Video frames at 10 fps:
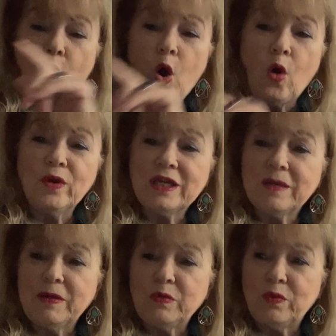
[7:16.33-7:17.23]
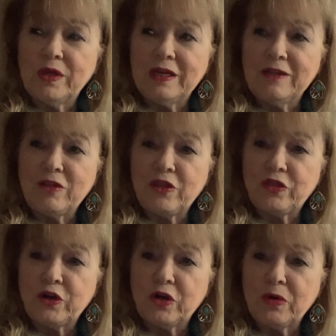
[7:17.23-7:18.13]
Or it could be written in the
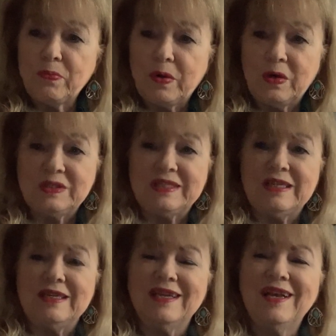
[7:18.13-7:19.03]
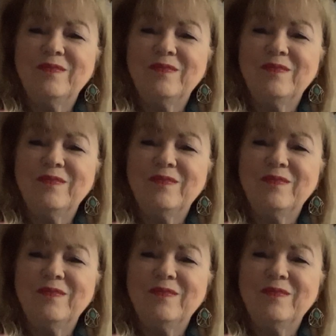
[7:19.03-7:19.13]
third person,